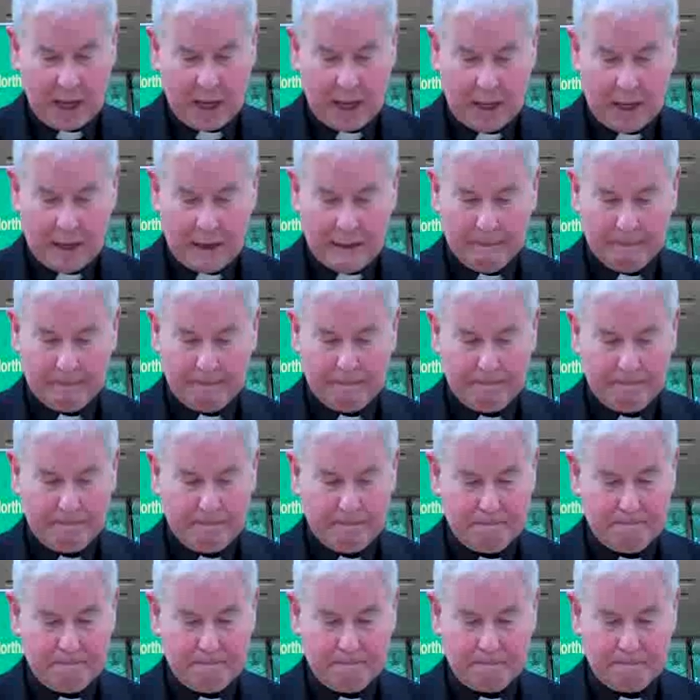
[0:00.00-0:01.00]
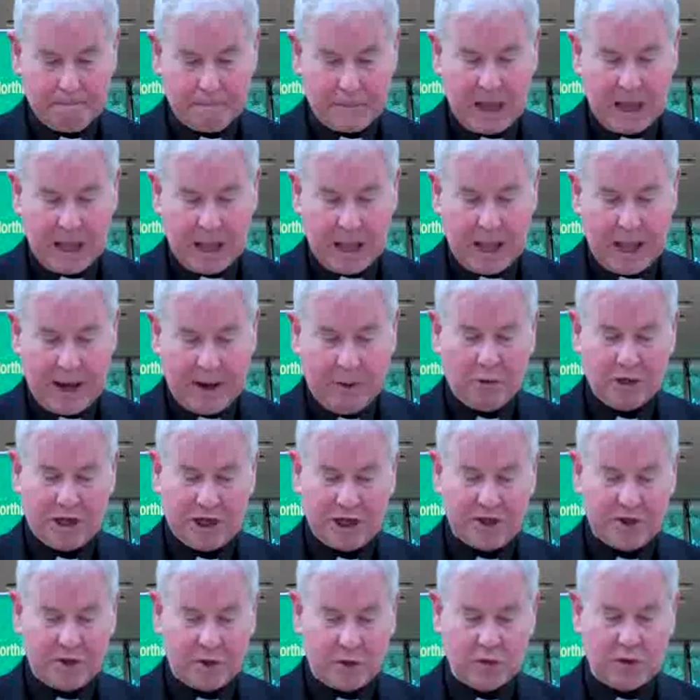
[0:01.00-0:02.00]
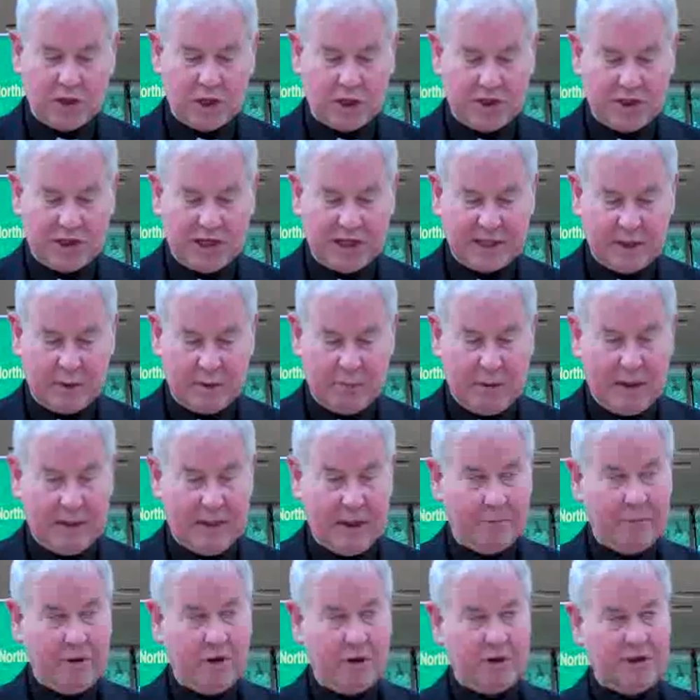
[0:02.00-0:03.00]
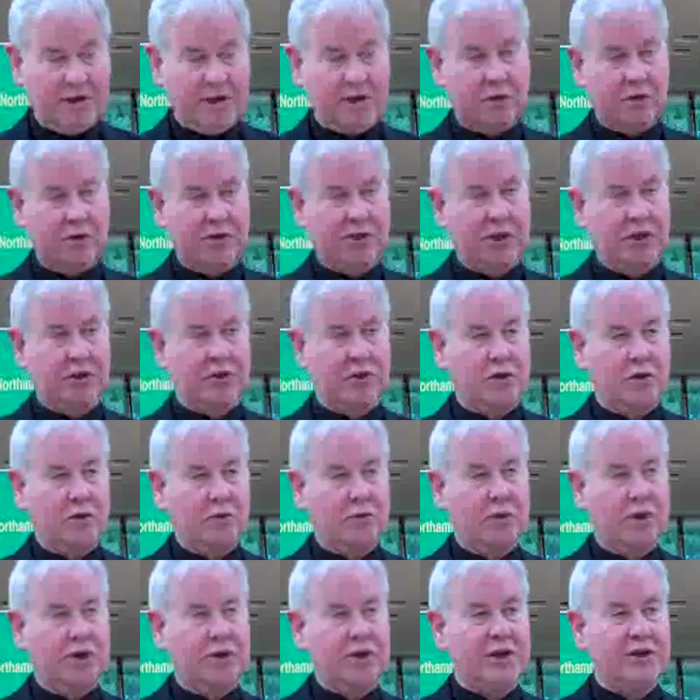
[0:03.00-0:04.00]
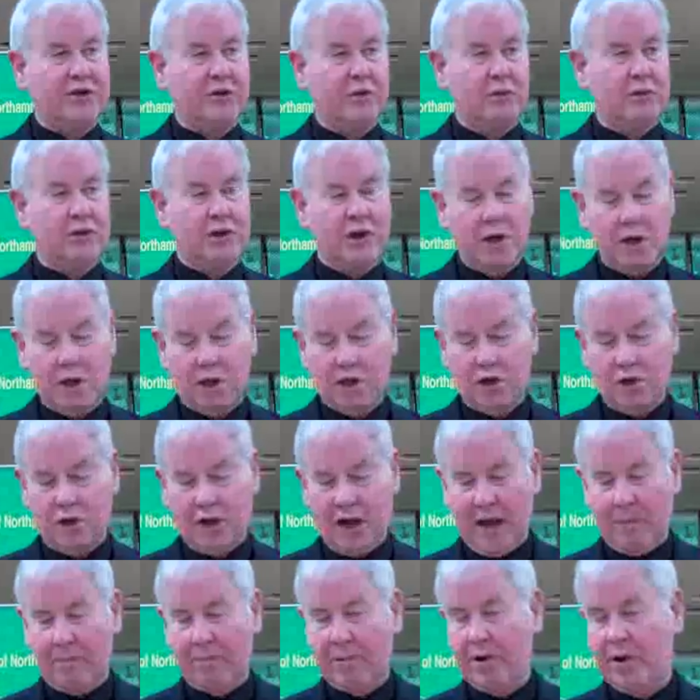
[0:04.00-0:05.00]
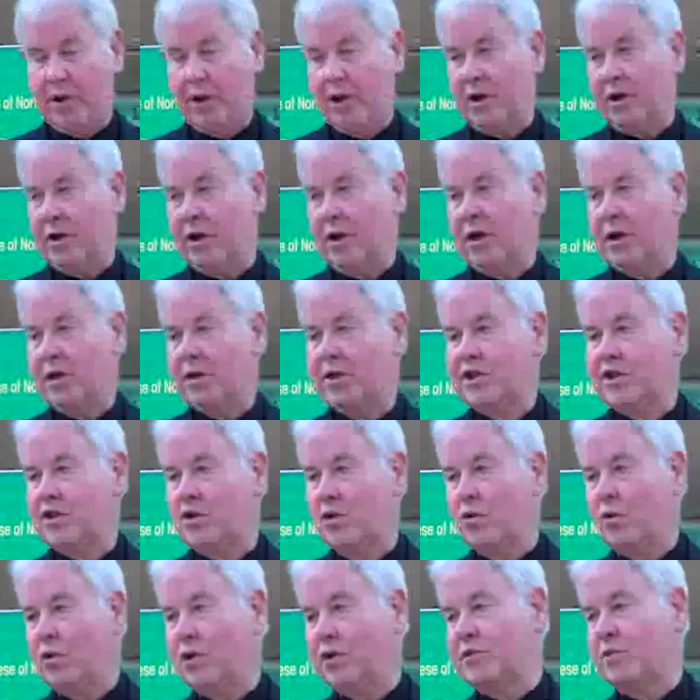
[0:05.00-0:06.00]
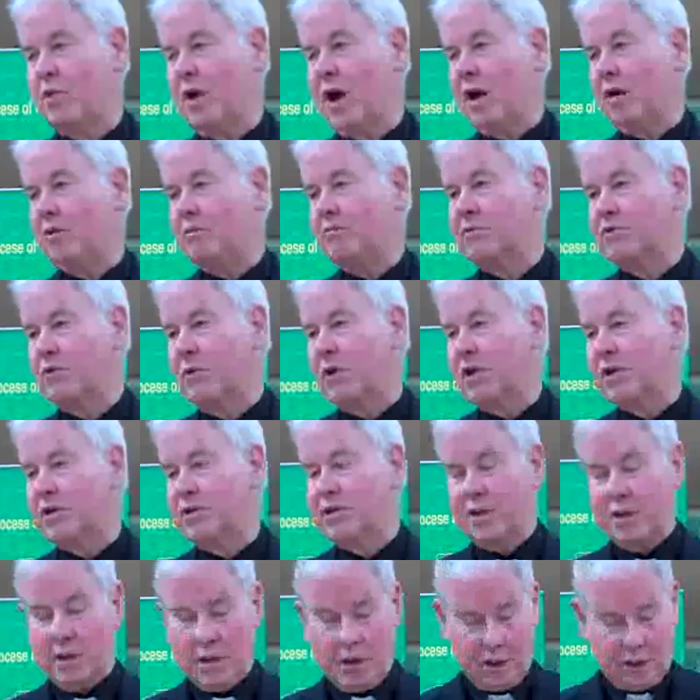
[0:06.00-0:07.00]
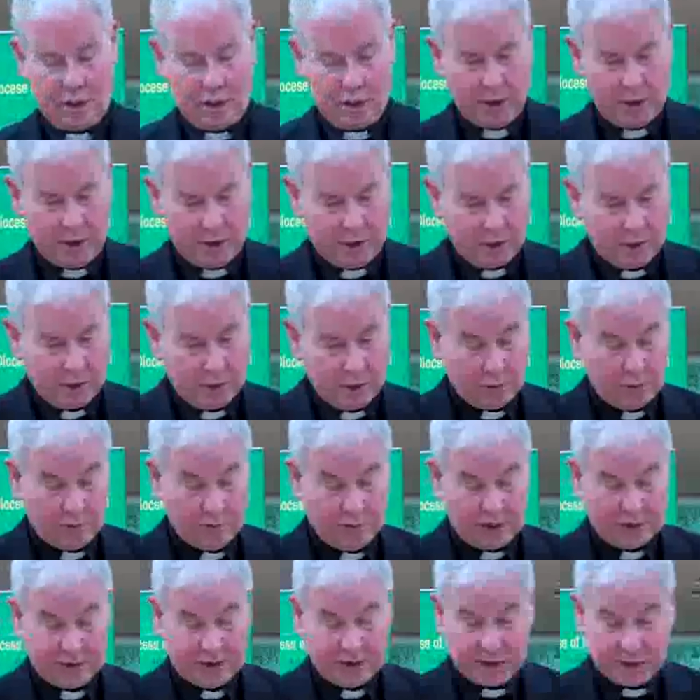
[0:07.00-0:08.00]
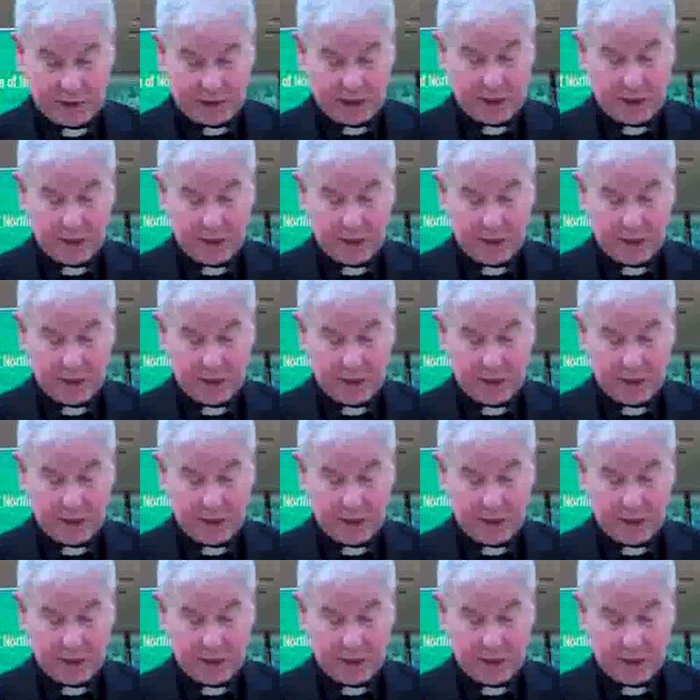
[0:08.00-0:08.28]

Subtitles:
And I wanted to just say something about that because it's also to do with what he thought should happen in school as well as in university.